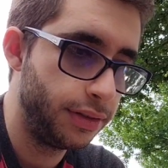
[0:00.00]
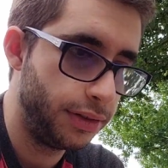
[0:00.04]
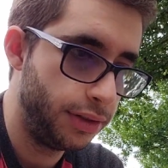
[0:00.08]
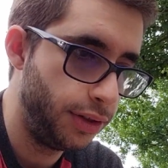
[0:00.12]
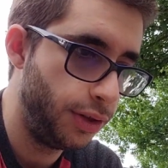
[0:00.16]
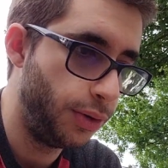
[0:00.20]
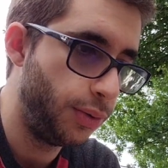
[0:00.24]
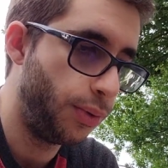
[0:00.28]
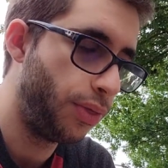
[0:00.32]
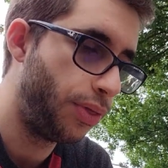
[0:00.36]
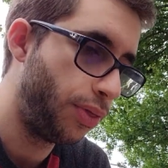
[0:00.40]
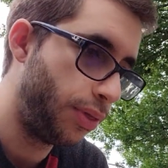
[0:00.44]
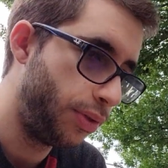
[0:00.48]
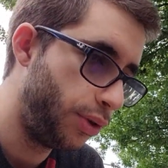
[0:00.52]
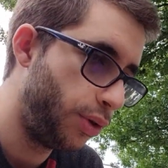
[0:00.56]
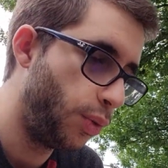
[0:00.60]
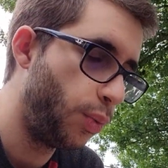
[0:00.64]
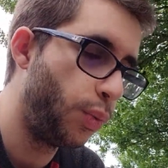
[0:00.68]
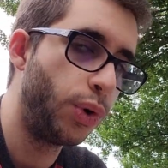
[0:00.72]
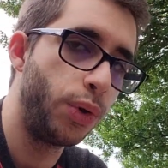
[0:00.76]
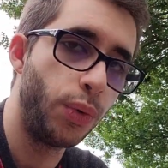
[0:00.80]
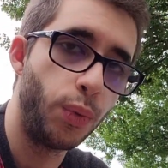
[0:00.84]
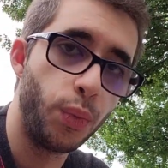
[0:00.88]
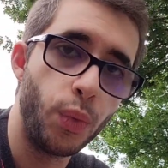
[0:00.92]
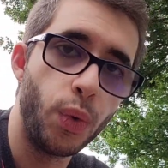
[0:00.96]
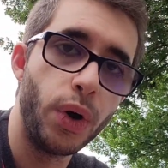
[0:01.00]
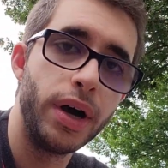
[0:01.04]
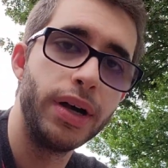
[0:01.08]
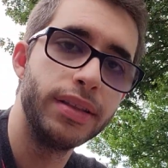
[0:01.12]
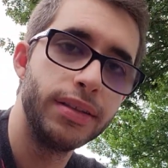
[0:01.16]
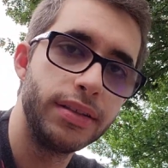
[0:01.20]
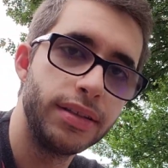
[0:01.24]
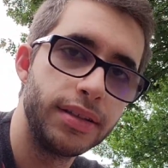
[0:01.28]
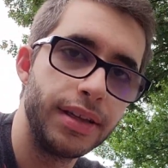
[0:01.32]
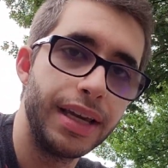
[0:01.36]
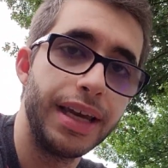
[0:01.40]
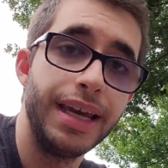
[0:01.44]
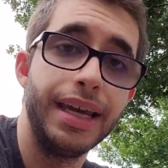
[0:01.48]
you would
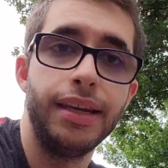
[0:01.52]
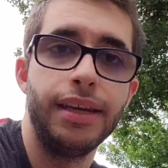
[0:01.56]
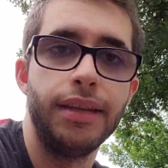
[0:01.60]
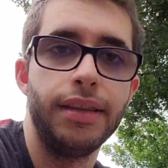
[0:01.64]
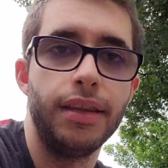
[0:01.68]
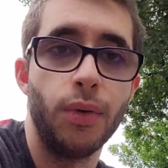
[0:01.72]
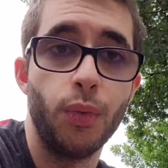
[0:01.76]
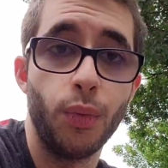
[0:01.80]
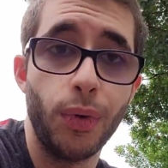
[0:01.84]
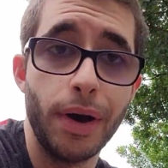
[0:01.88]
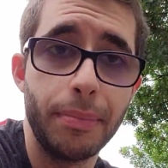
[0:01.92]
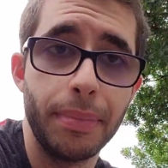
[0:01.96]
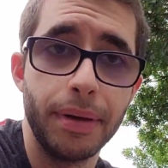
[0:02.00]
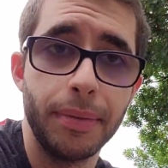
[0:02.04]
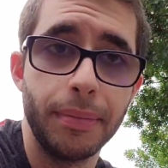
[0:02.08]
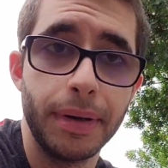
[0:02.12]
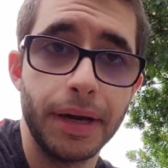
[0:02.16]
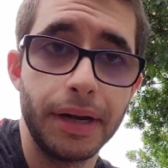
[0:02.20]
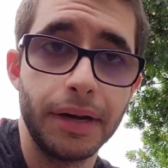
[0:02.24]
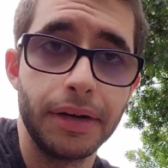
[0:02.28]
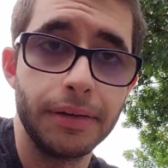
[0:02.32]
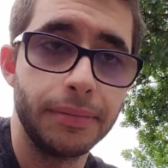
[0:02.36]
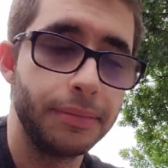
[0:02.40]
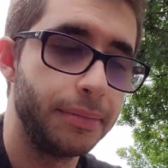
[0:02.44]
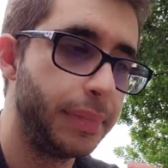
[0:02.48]
want in the weapon banner,